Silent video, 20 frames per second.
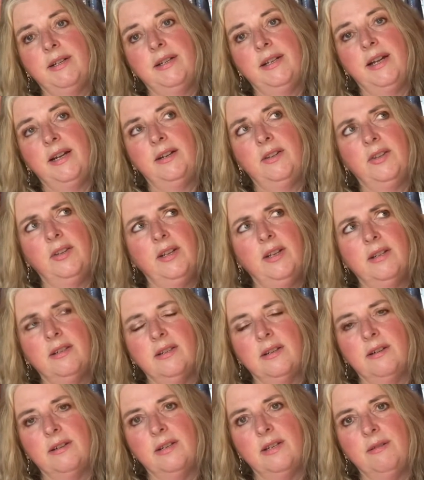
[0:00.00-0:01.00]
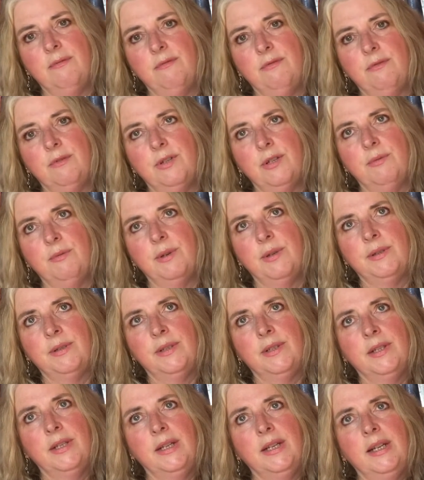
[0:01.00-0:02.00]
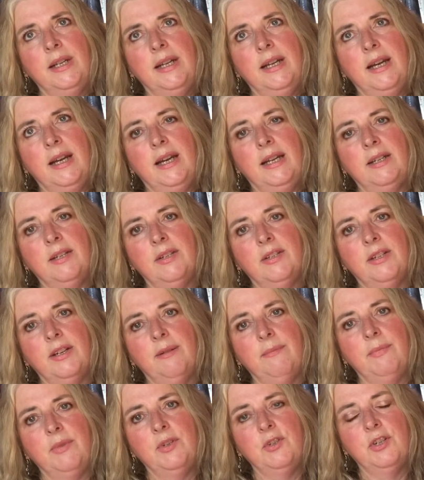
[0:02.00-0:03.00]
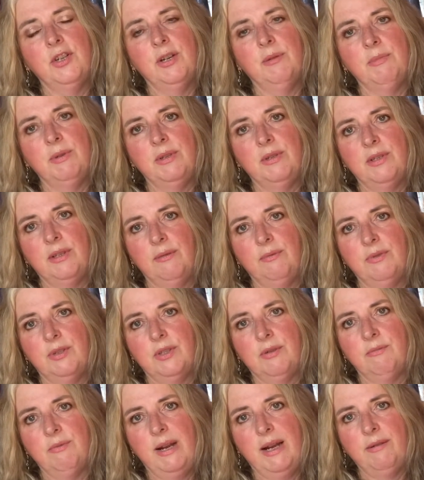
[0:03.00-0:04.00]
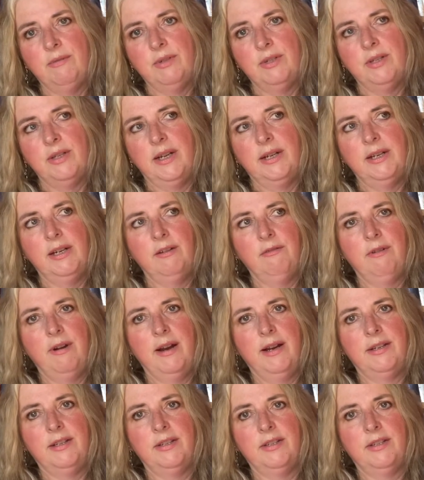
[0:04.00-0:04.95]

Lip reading: Again, I think it's 1941, and the Germans have surrounded Leningrad.